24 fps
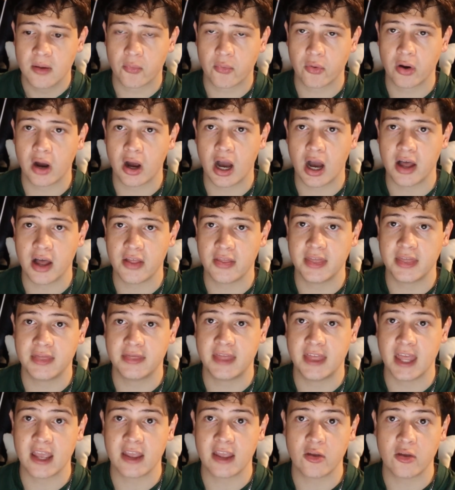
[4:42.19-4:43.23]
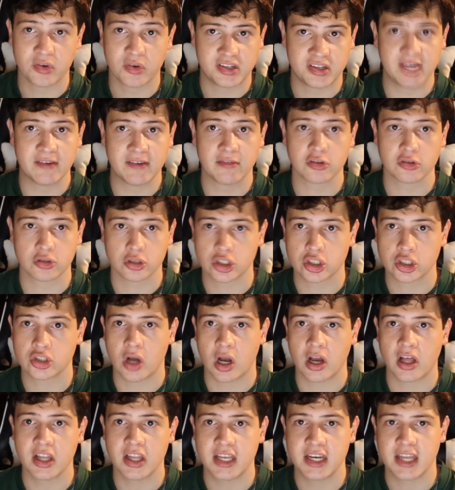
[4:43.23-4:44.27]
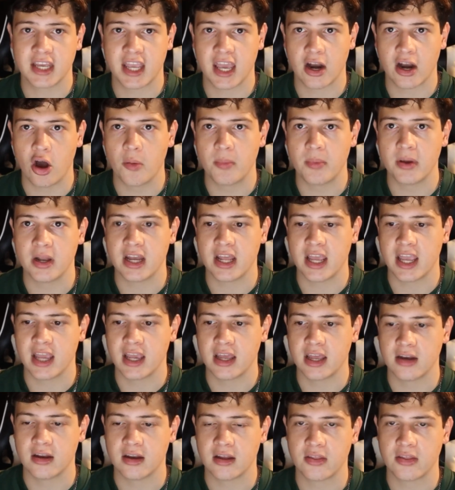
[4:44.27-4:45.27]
the receivers are struggling to get open in